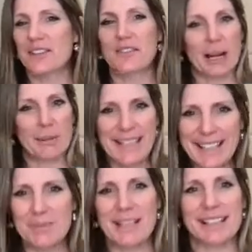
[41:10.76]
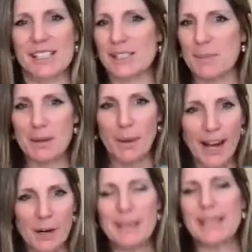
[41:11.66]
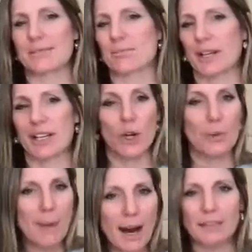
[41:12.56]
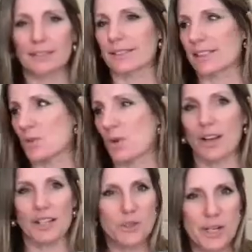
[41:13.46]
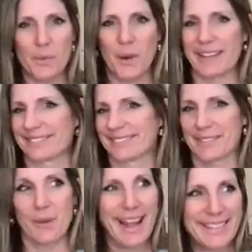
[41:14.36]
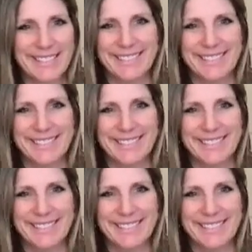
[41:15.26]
"You gotta be kidding me. This is BYOB. Bring your own bottle because 'cause we're all gonna drink one." What?